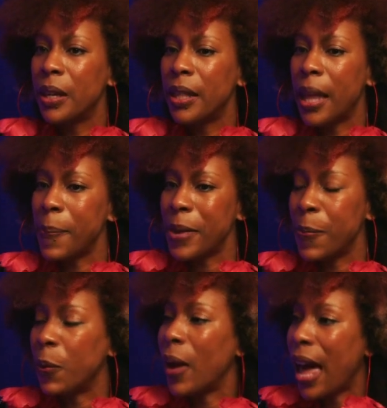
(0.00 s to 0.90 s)
That
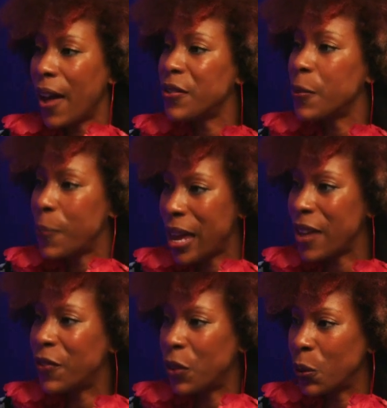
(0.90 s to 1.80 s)
people have to pay
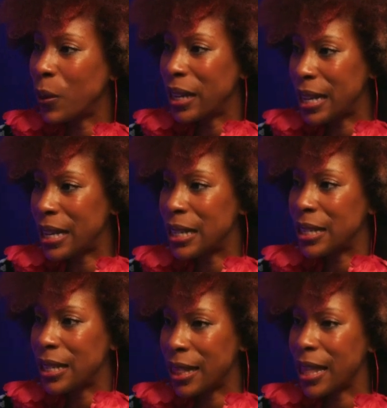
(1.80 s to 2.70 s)
for what it is